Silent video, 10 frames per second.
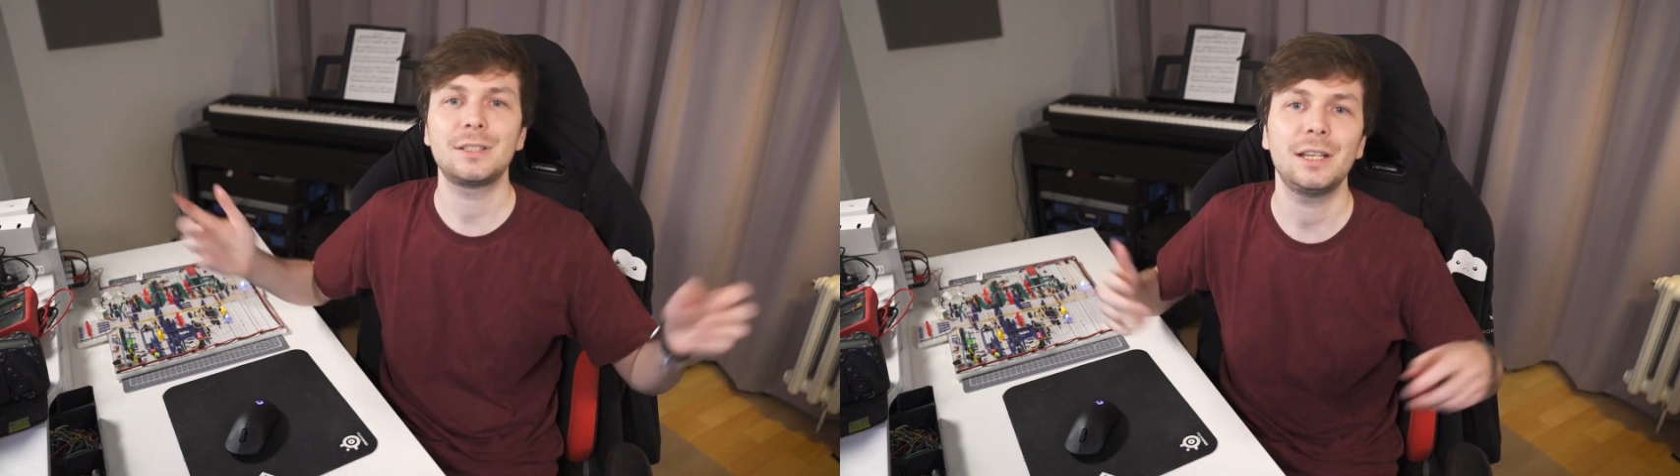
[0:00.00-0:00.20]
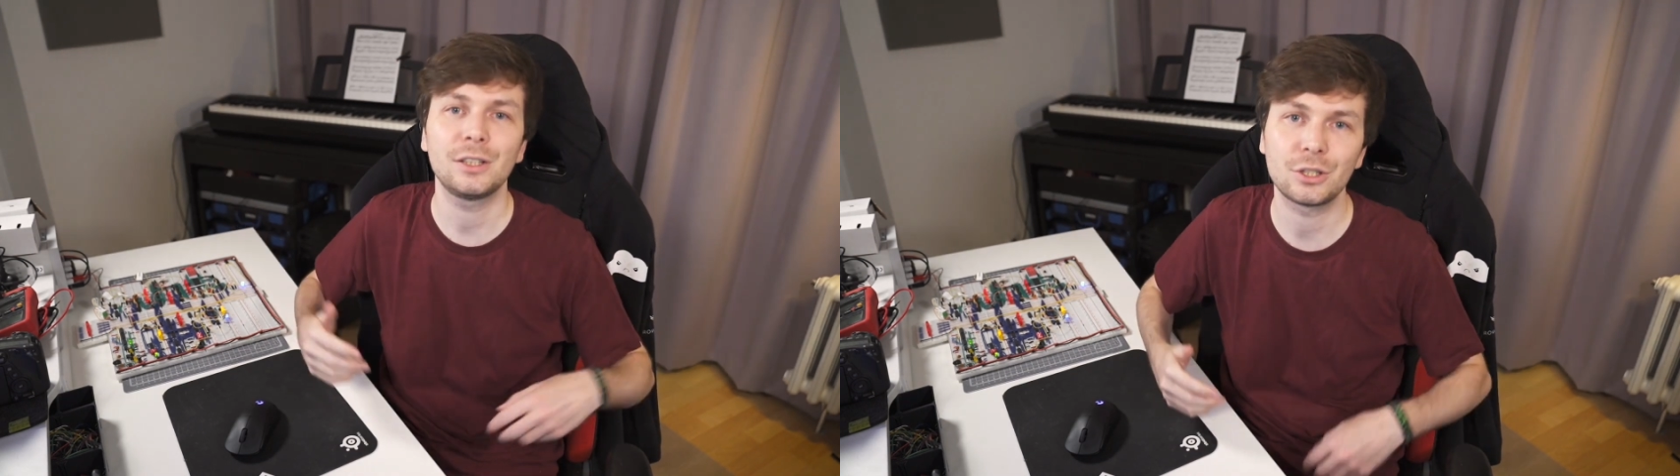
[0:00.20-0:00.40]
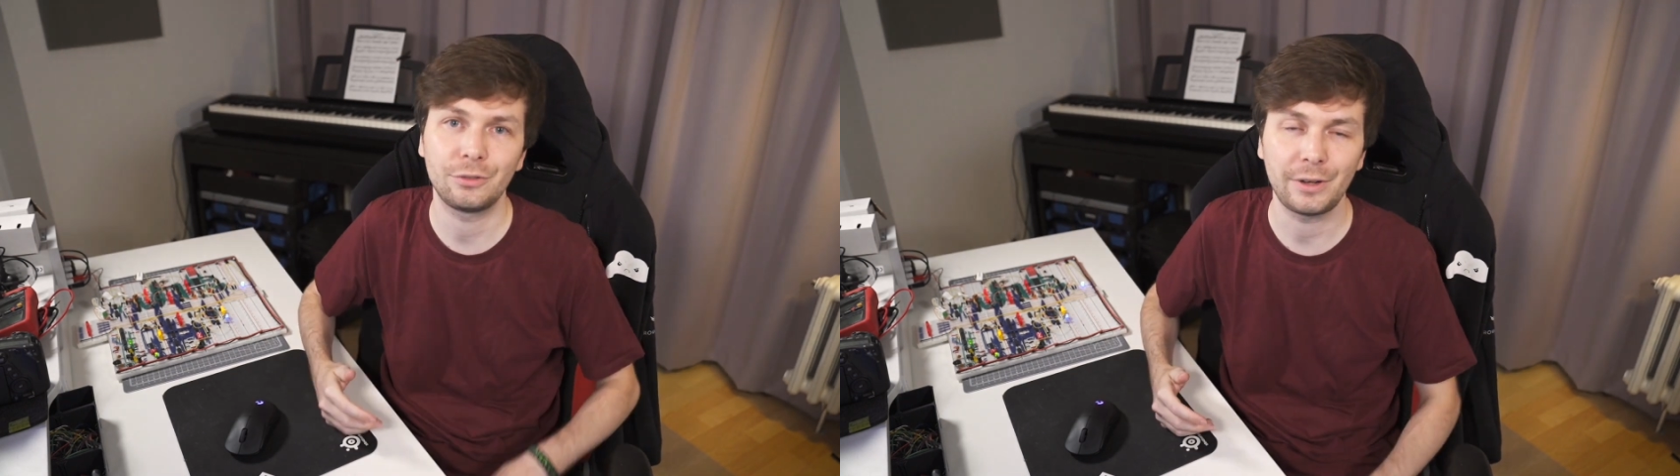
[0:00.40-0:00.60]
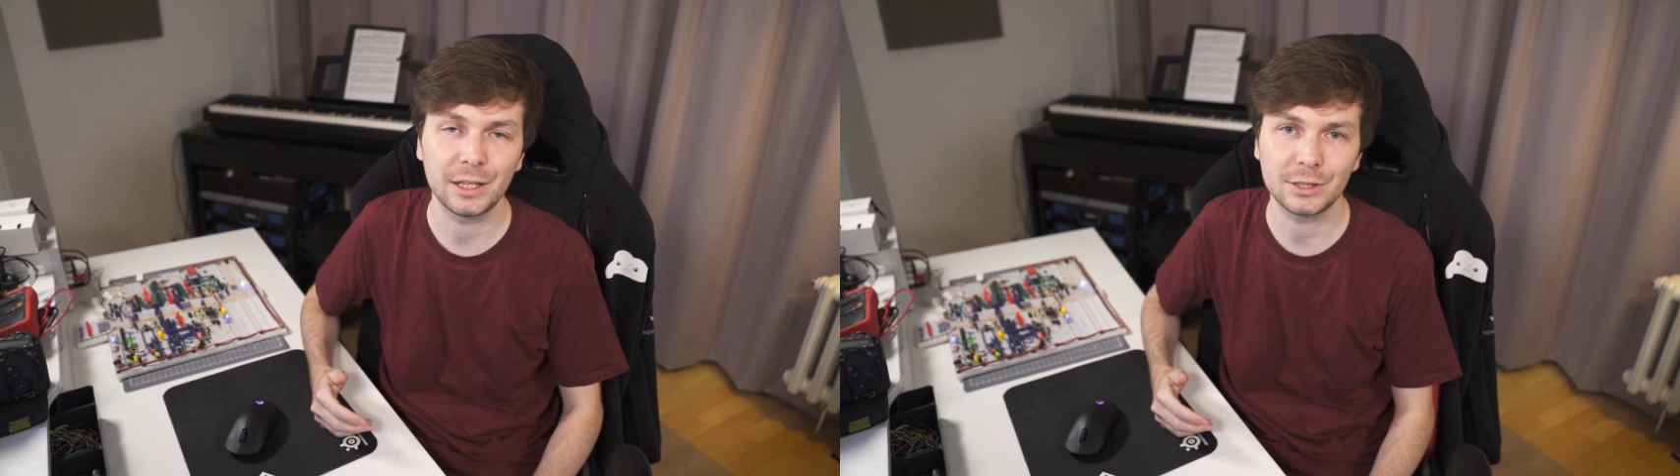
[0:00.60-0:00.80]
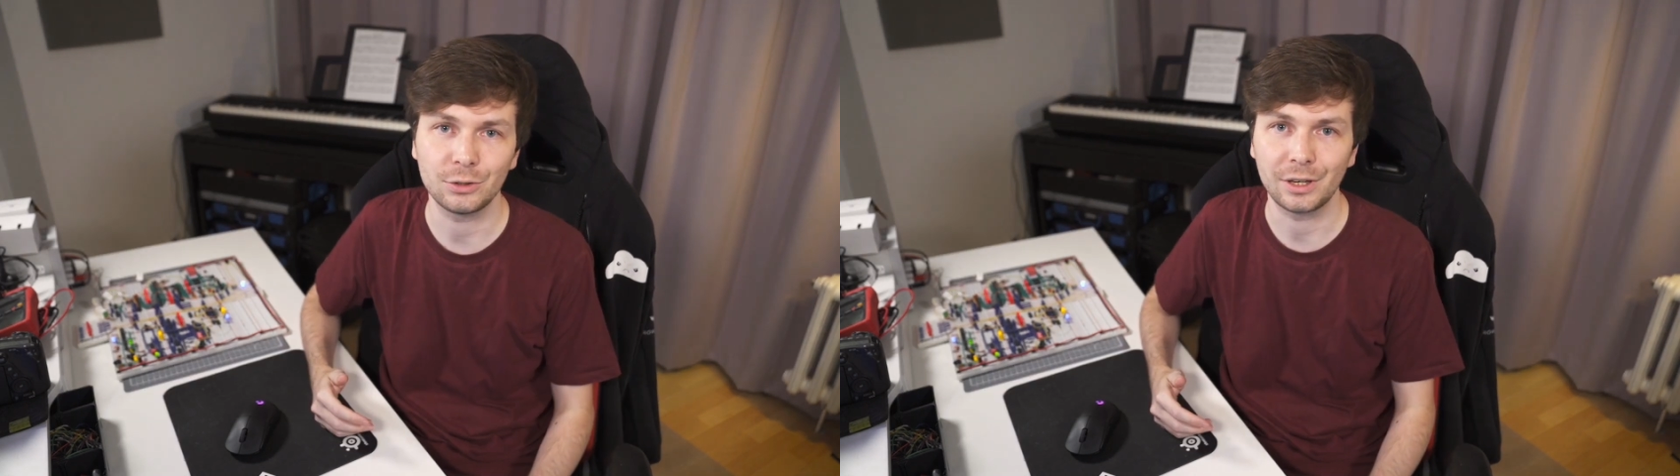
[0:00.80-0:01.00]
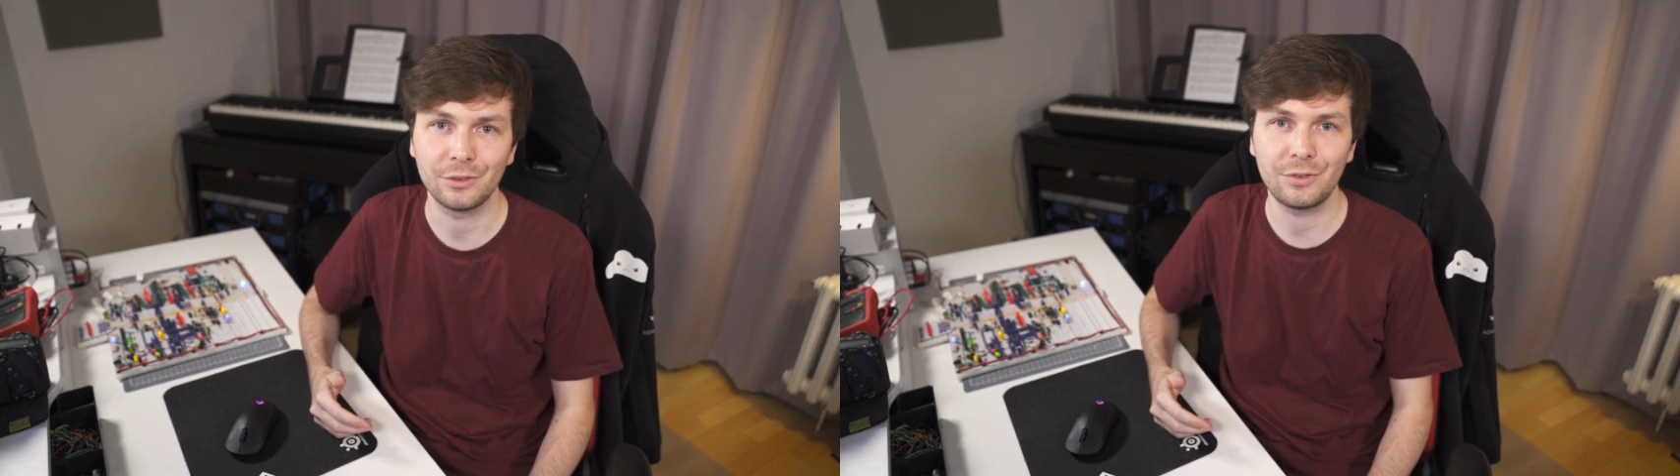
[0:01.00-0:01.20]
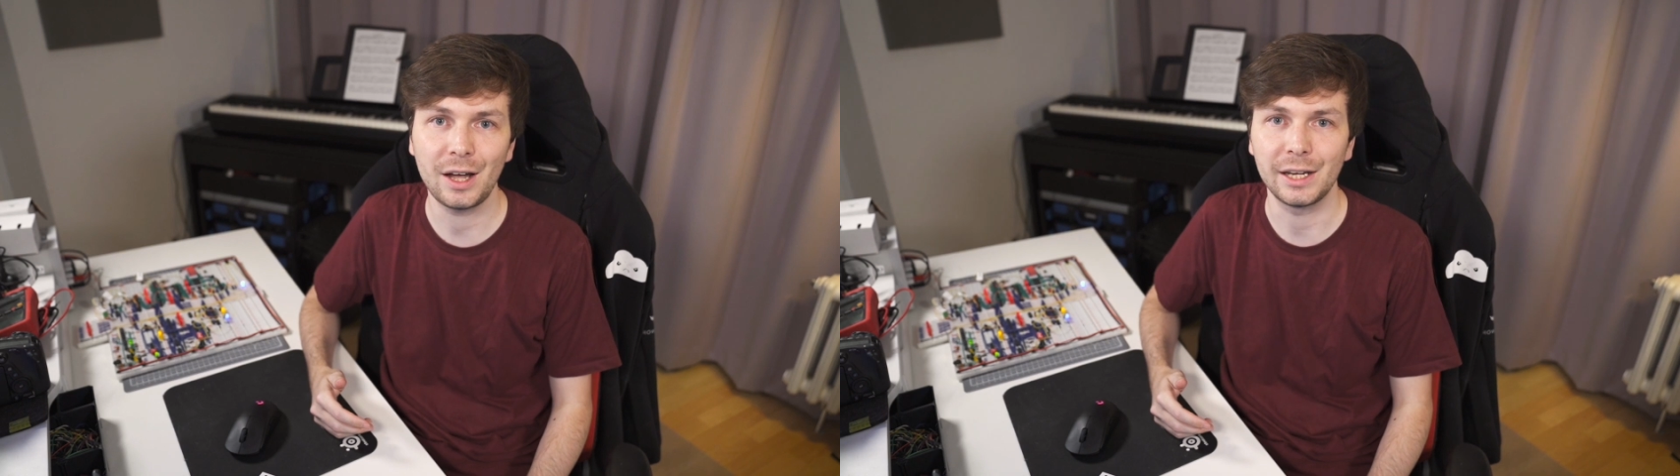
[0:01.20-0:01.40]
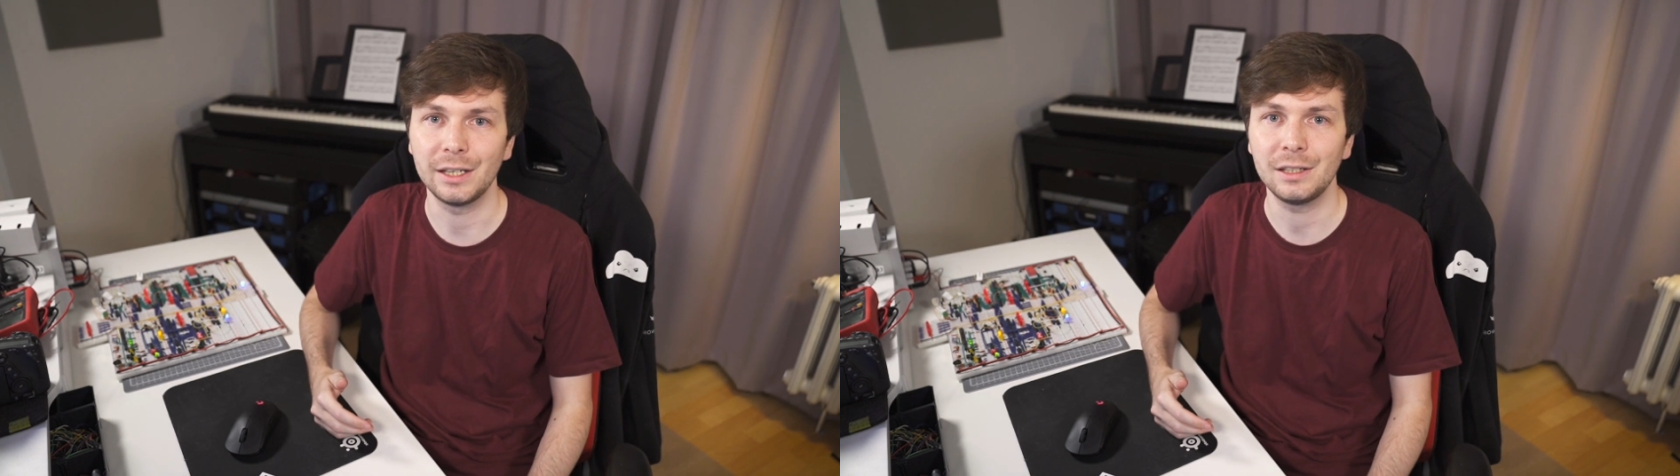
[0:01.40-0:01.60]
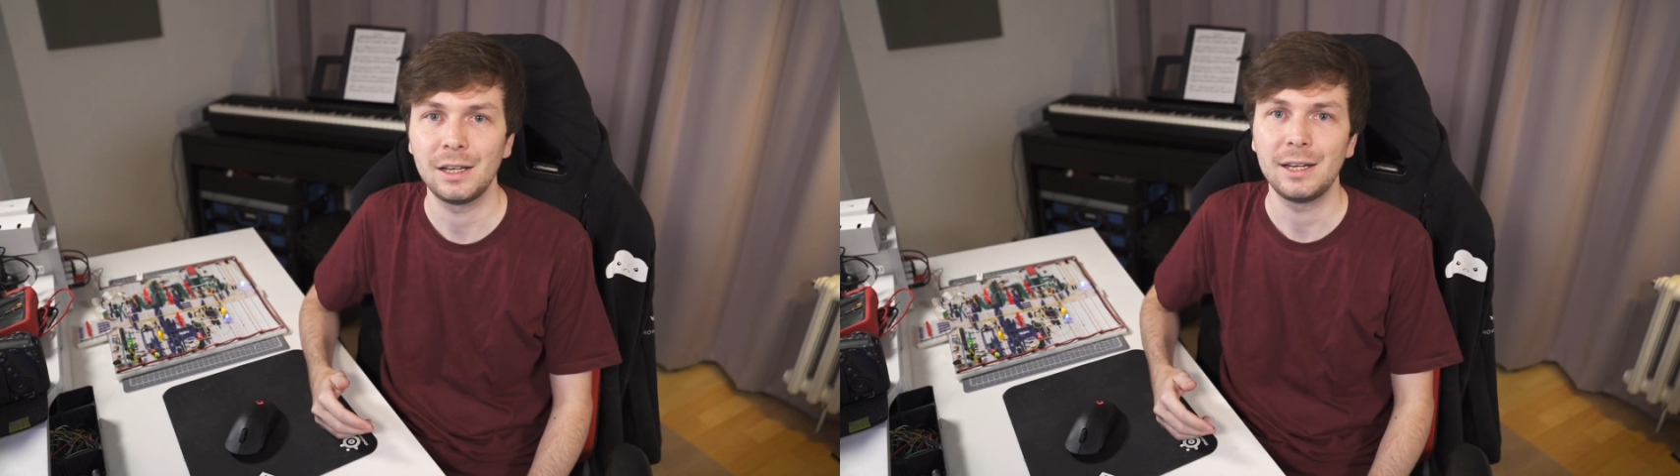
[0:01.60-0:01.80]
signature files you can find